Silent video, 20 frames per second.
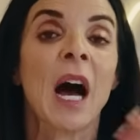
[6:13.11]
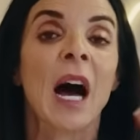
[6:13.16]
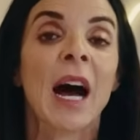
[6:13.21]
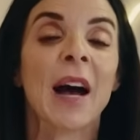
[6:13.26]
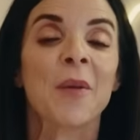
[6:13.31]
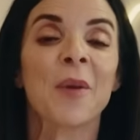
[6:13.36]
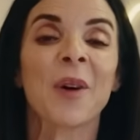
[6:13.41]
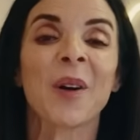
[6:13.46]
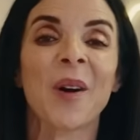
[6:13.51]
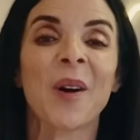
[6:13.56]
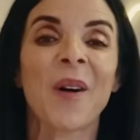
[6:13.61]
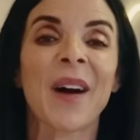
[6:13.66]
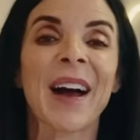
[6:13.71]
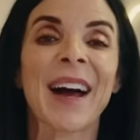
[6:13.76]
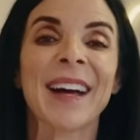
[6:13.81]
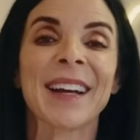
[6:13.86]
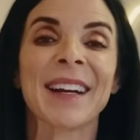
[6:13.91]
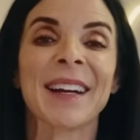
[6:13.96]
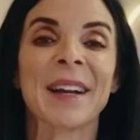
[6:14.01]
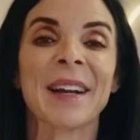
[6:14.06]
I will go
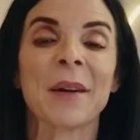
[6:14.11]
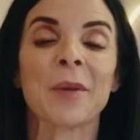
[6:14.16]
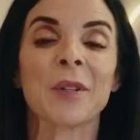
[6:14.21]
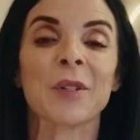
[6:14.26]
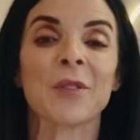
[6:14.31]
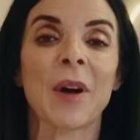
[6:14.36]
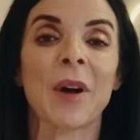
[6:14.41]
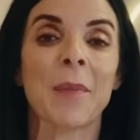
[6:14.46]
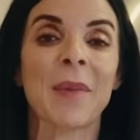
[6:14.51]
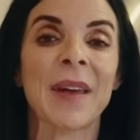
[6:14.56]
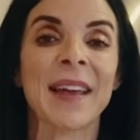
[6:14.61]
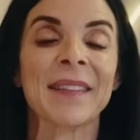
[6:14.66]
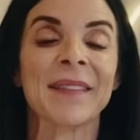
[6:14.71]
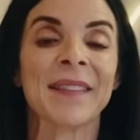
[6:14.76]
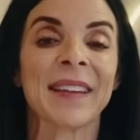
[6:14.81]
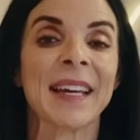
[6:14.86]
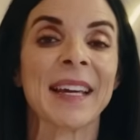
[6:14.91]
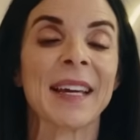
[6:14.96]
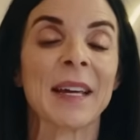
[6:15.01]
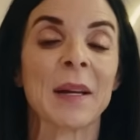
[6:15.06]
ahead and I will drop a
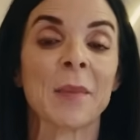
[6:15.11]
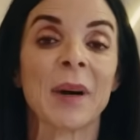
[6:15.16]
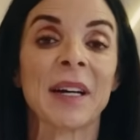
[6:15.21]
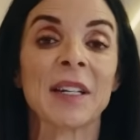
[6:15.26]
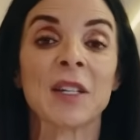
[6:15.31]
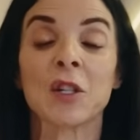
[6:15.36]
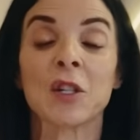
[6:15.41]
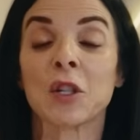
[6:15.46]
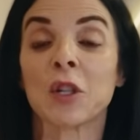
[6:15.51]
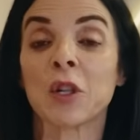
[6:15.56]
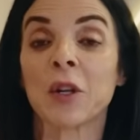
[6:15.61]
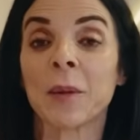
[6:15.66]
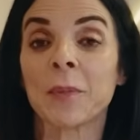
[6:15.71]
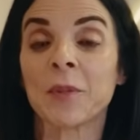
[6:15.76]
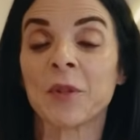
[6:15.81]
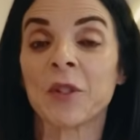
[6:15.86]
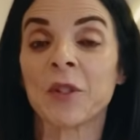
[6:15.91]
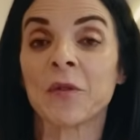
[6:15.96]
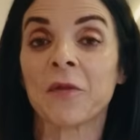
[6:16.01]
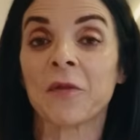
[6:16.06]
link in my
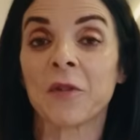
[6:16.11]
description